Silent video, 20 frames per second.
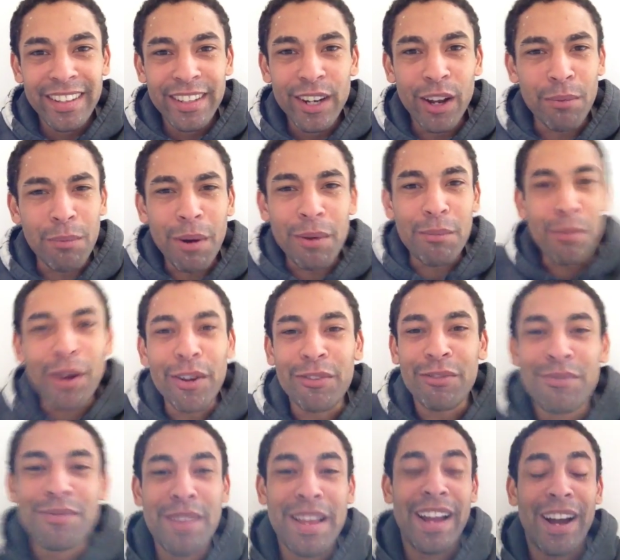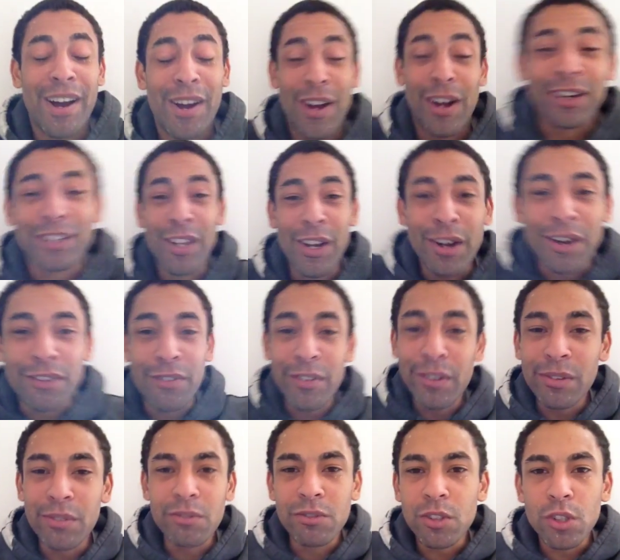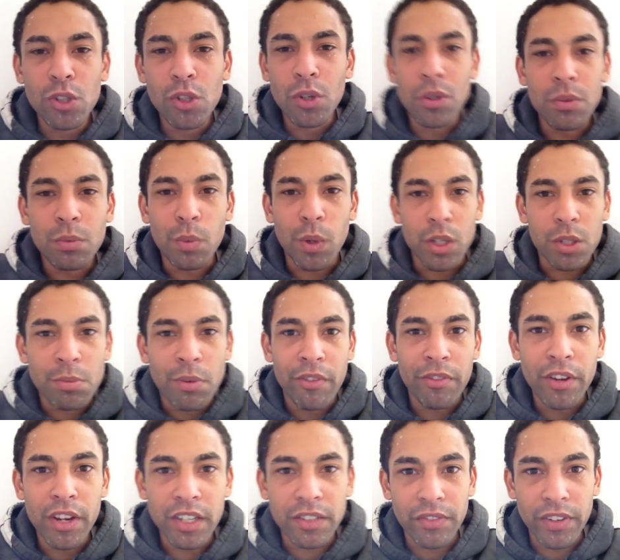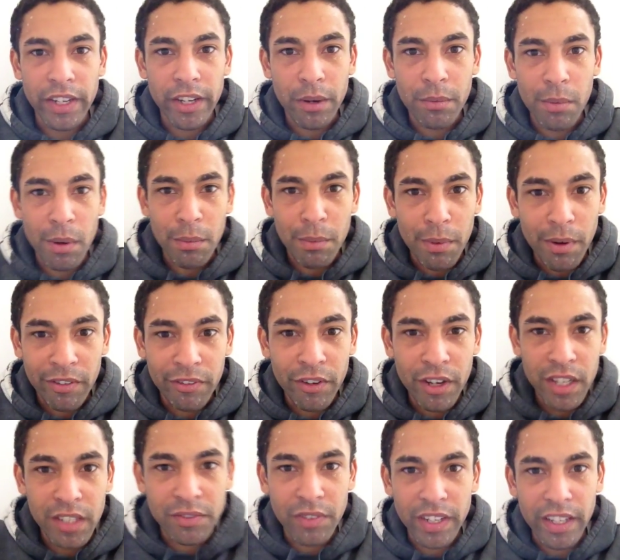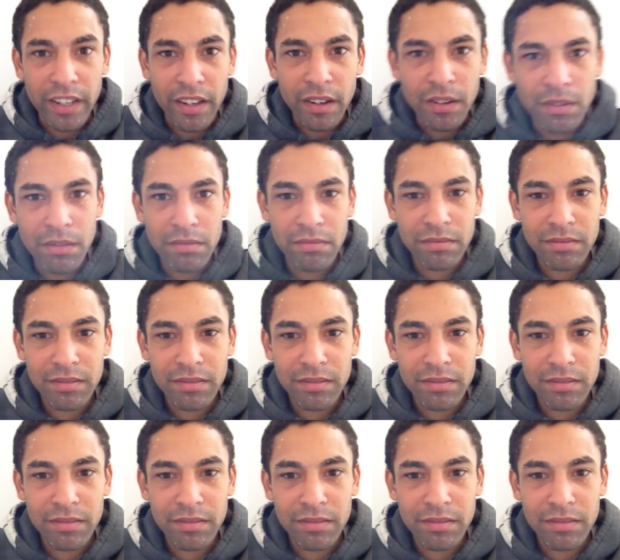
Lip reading: I don't know if you sort of watched my first video. My first video,